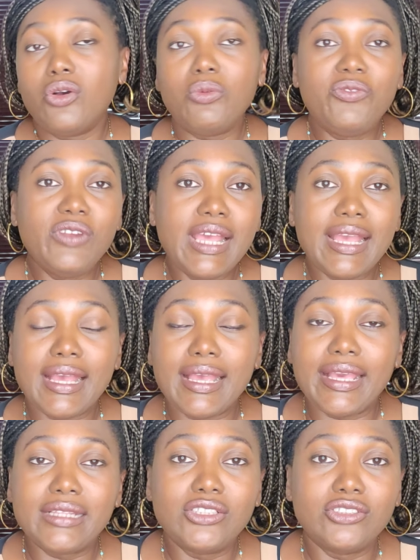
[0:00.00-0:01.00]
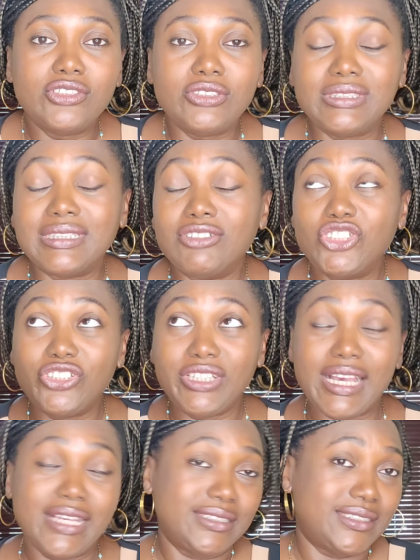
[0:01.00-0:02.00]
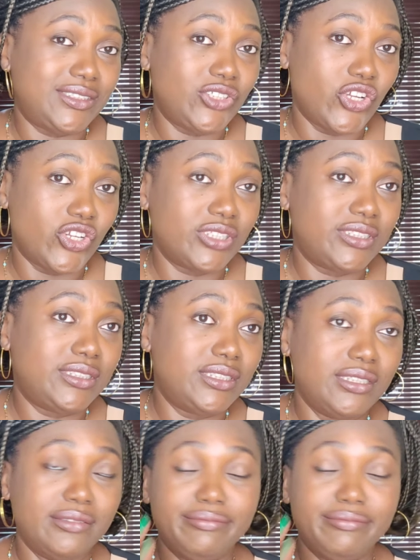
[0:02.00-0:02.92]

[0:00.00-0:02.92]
Hopefully I can get onto it. I'll show you guys the skirt.